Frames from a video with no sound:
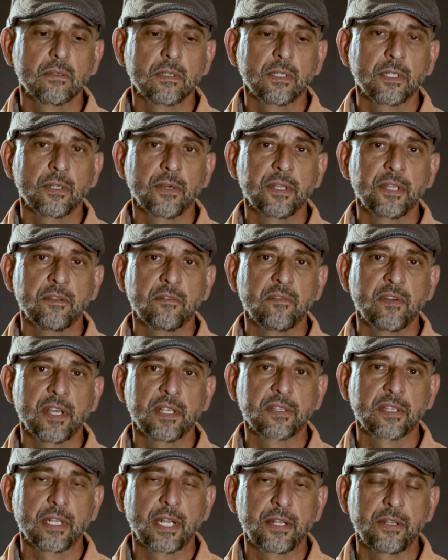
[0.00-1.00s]
You know, in the
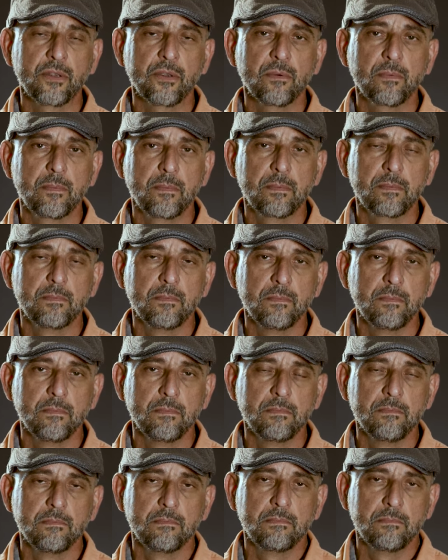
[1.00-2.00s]
event that I do
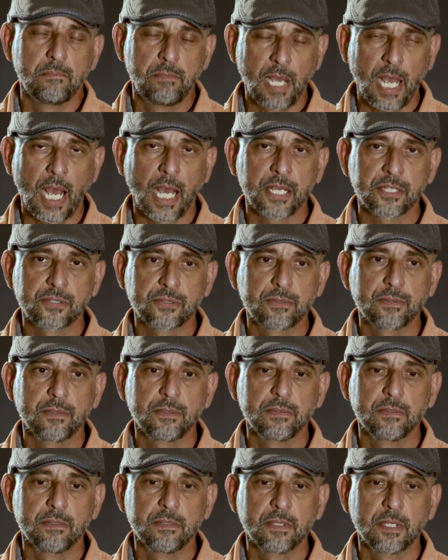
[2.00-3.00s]
pass,
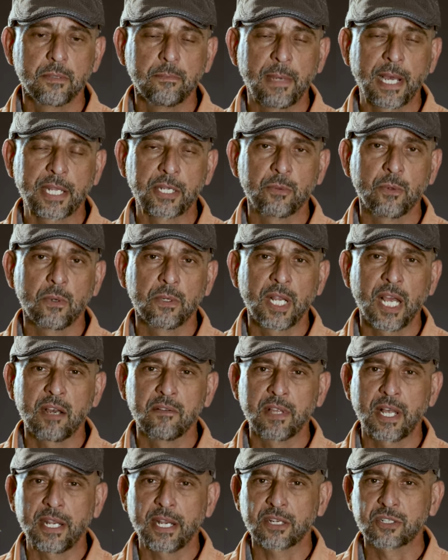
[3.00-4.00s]
Amanda won't
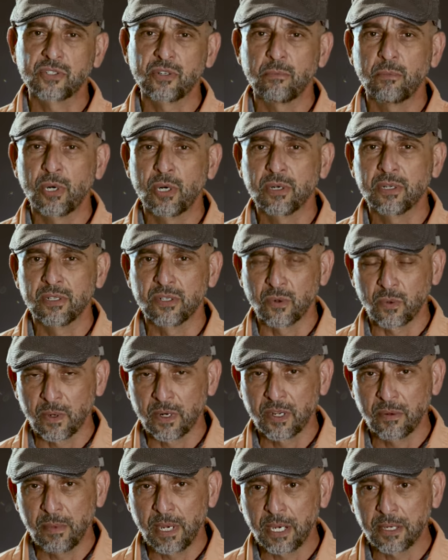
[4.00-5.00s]
have that extra burden to
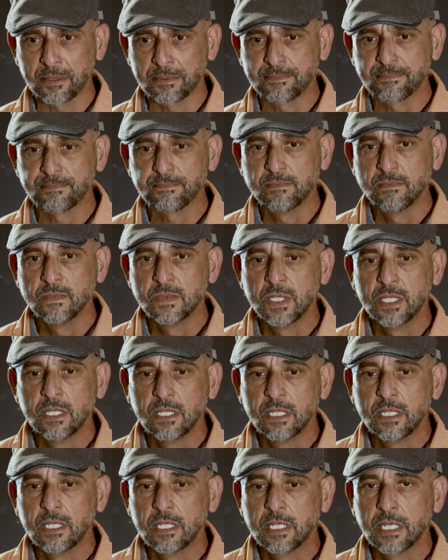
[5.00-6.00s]
worry about.
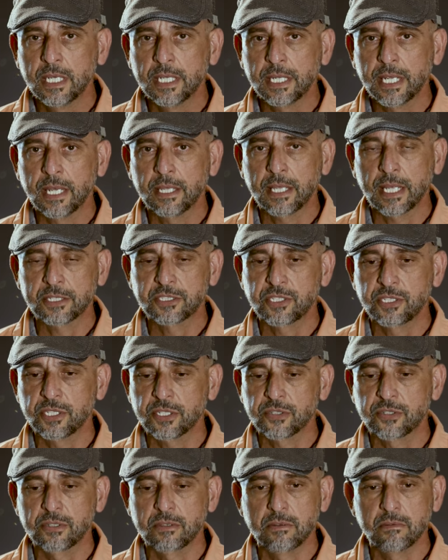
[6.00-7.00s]
And that's
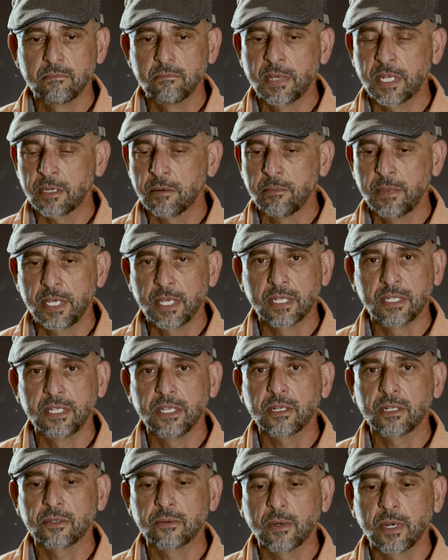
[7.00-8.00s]
just been a big
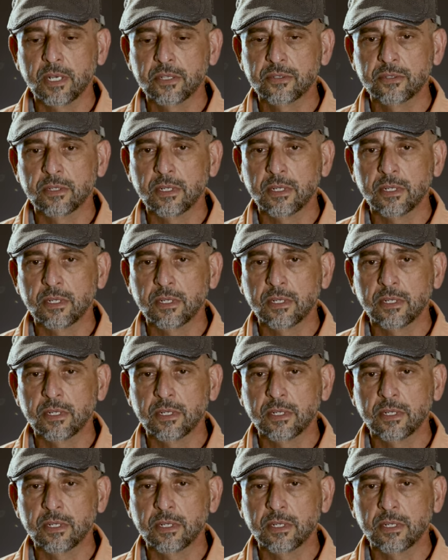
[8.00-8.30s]
deal to us.